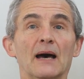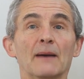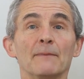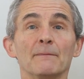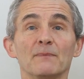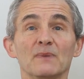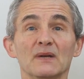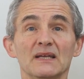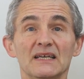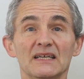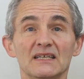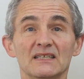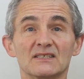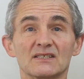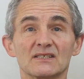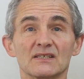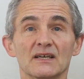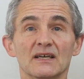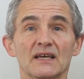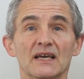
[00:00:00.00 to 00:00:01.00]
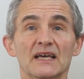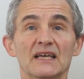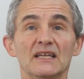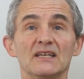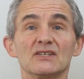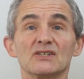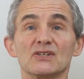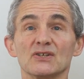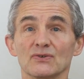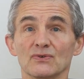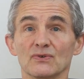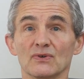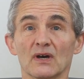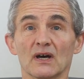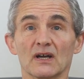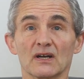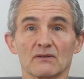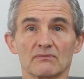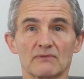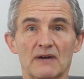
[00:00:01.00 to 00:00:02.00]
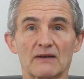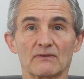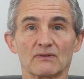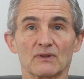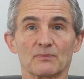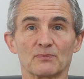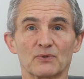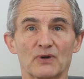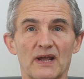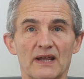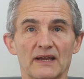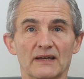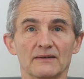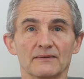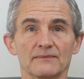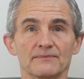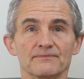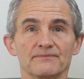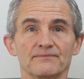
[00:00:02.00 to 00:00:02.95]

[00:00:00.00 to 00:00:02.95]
and bleeds into and around the brain.